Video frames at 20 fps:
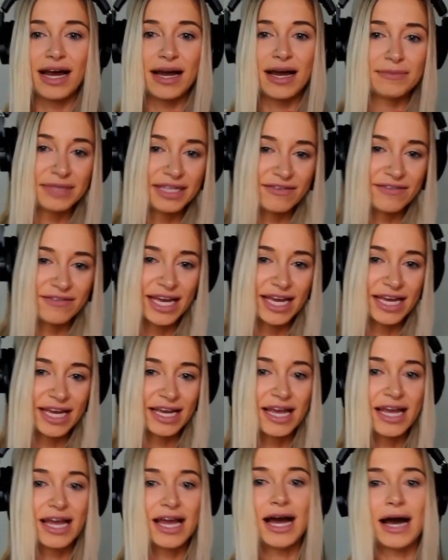I'm
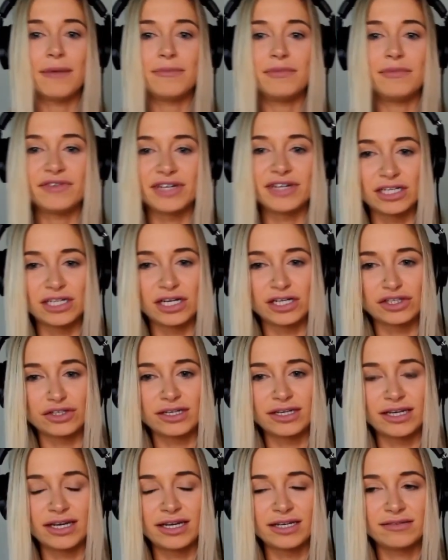leaving. I'm moving to
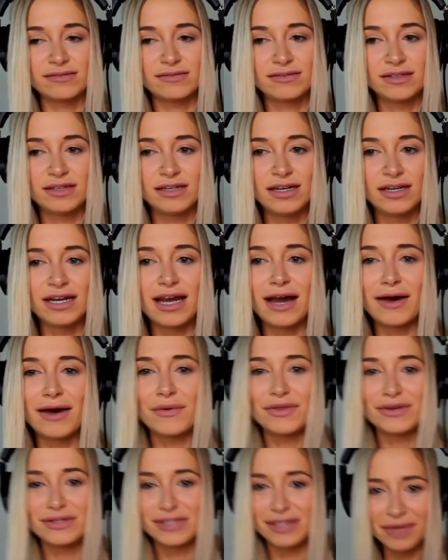Australia. Now,
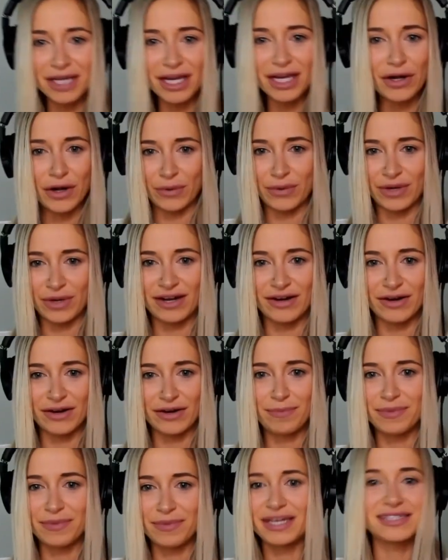there's something to note
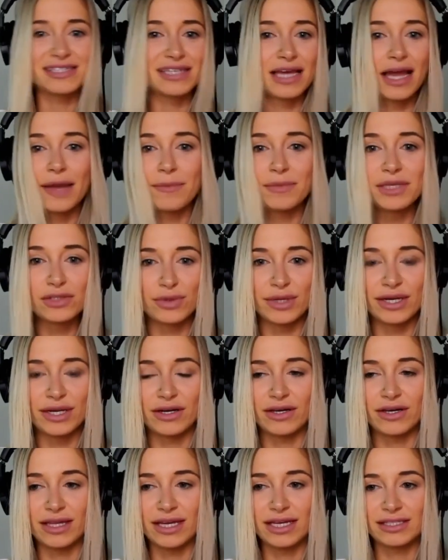here because in between
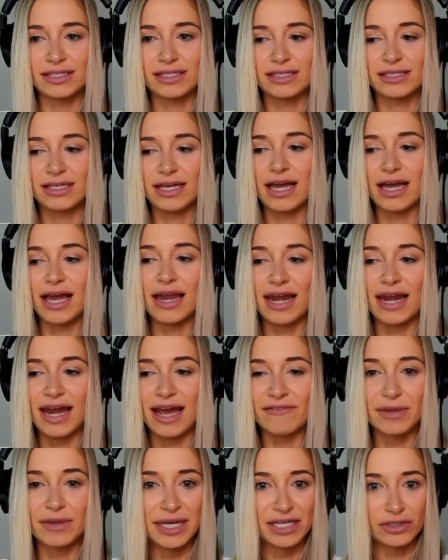all this and
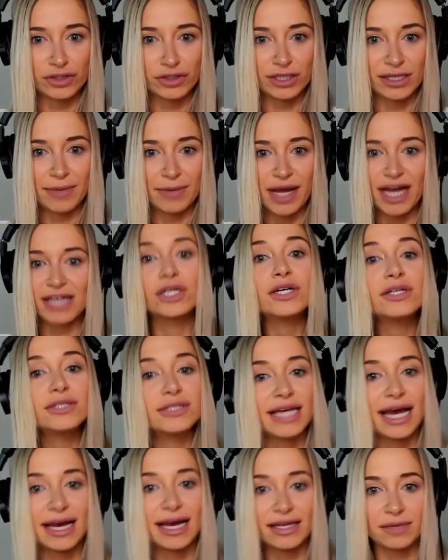having my dream, I
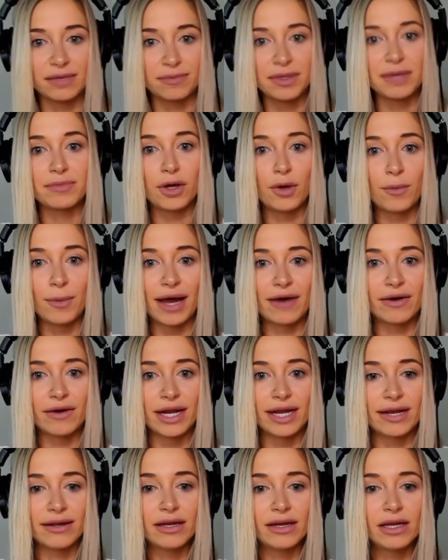started telling people about
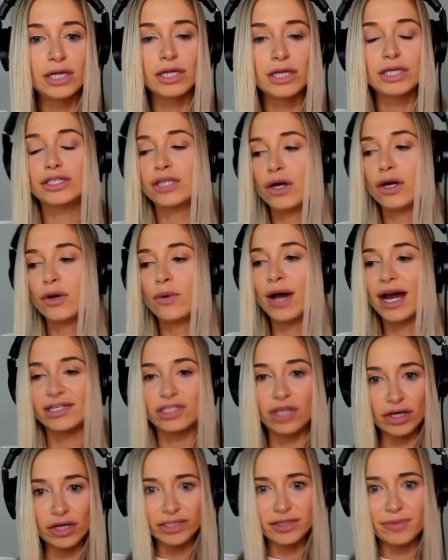it. So I
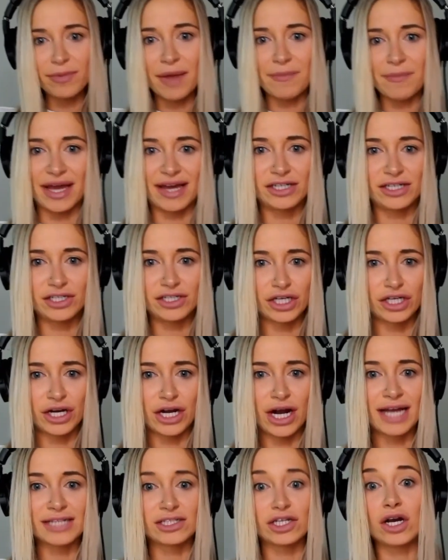talked to my
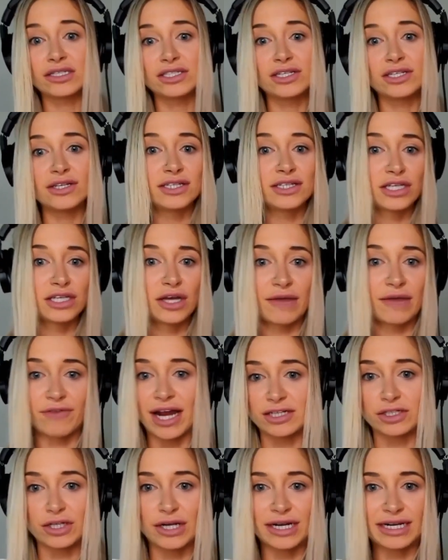manager. I talked to the
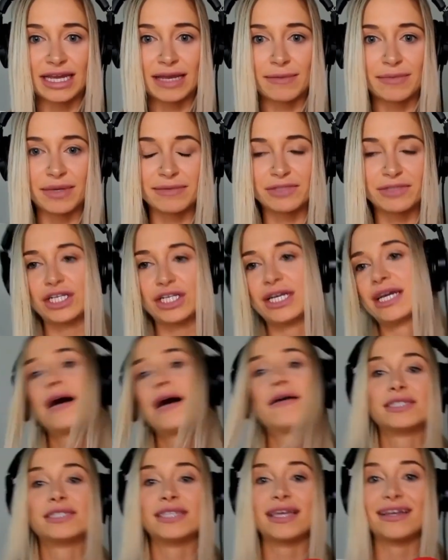director at KPMG.
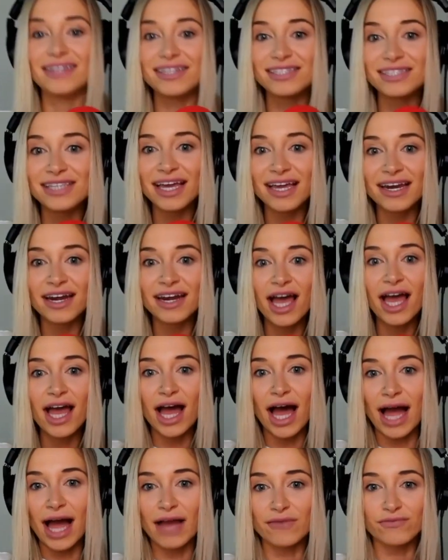I was like, listen,
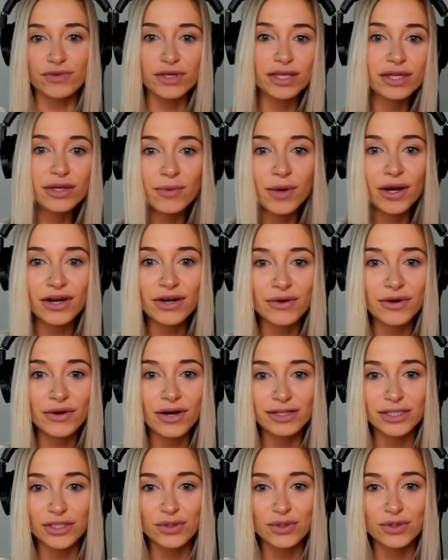I really want to go to
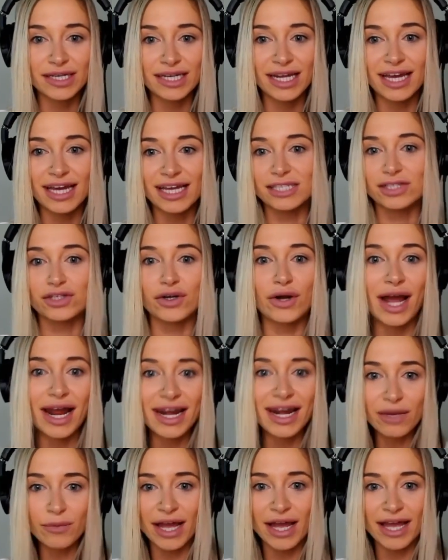Australia. Is there
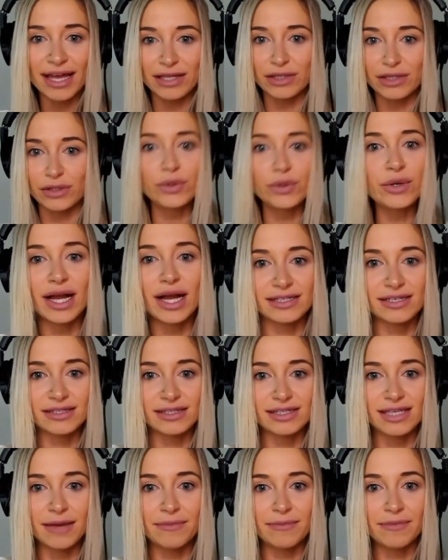any way you guys
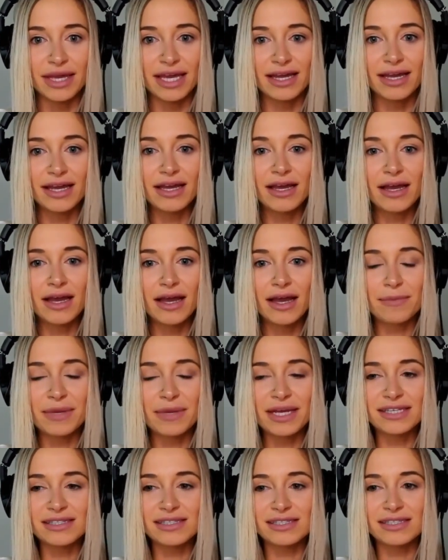could send me?
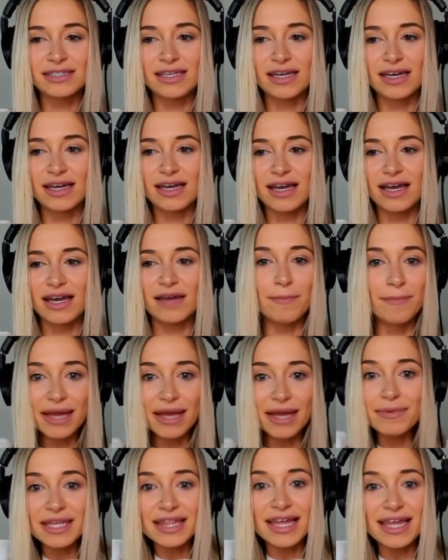Because
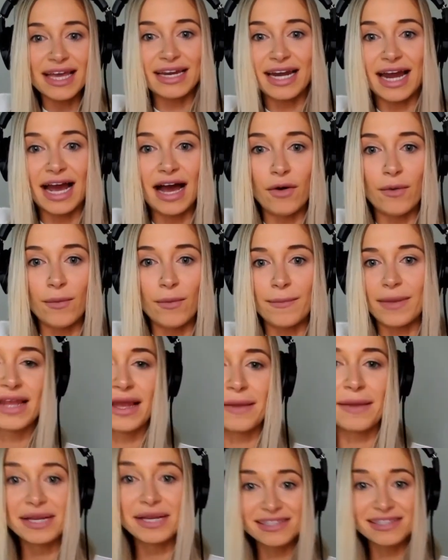maybe they could help.
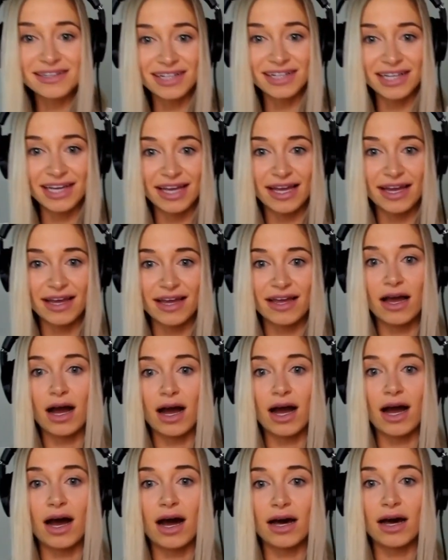And basically,
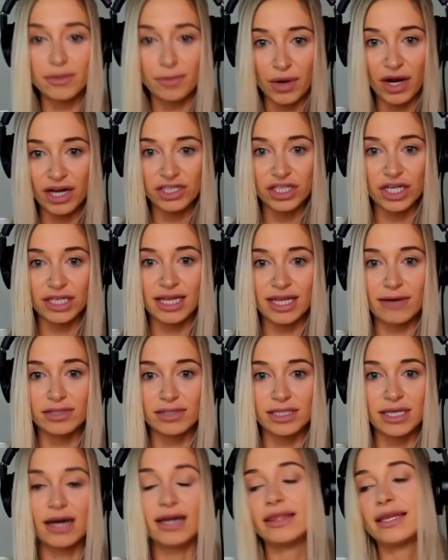on the project that
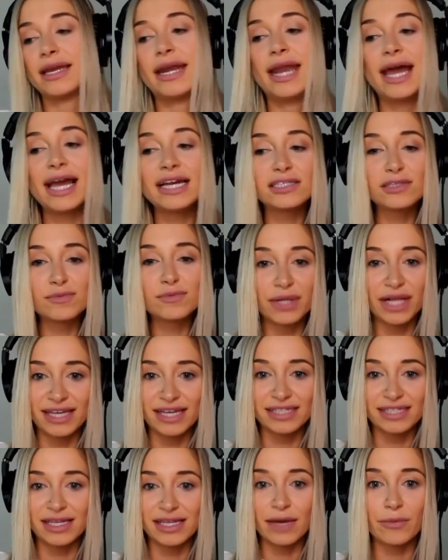was on, the next
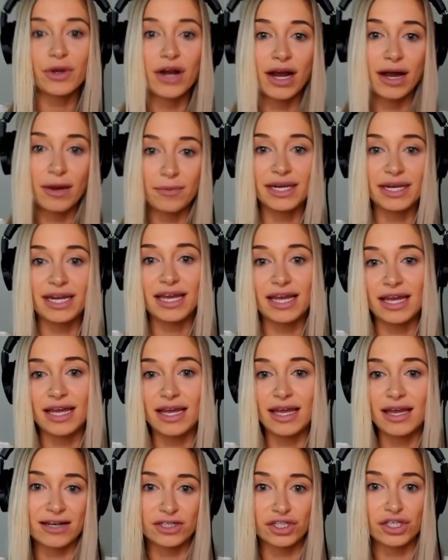place that we were helping it
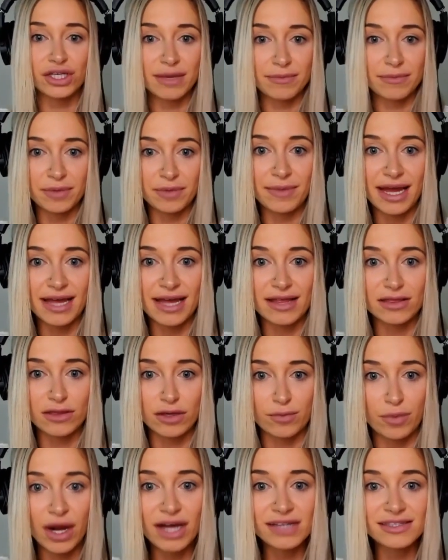actually implement
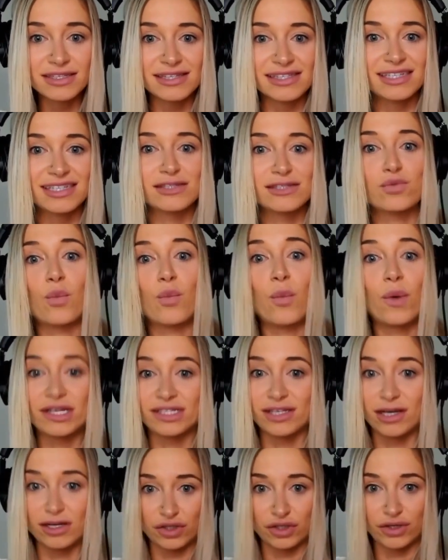their processes
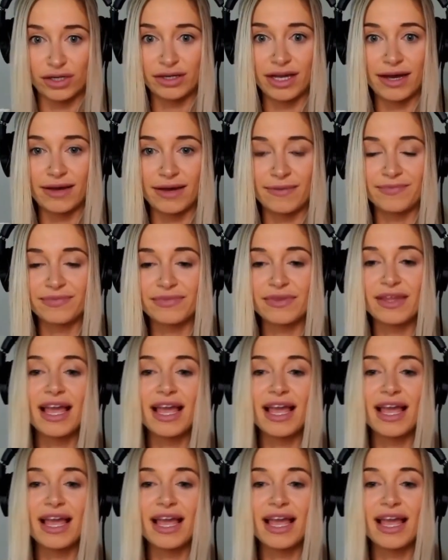was Australia.